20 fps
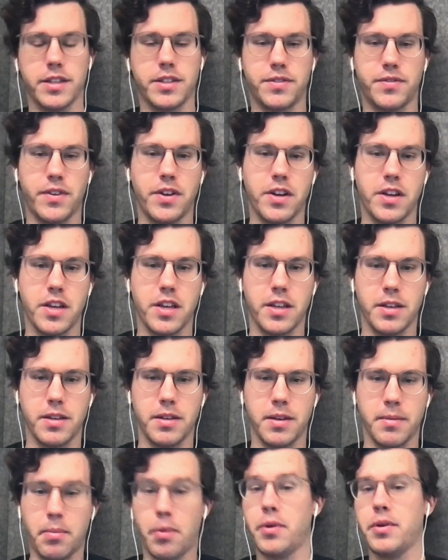this
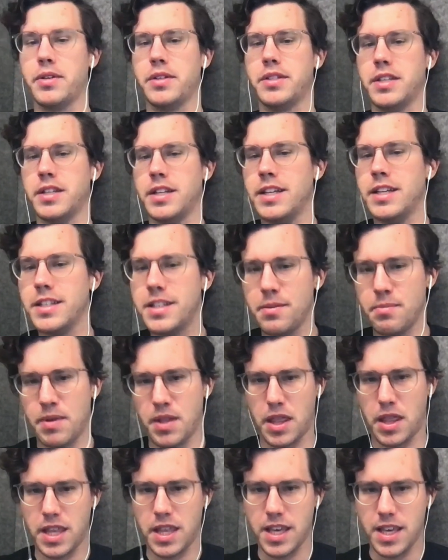very important and
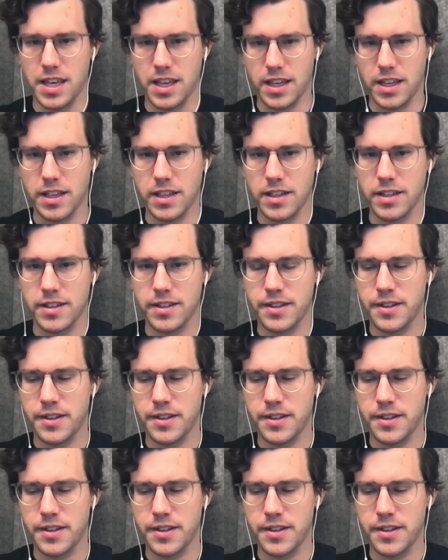intimate thing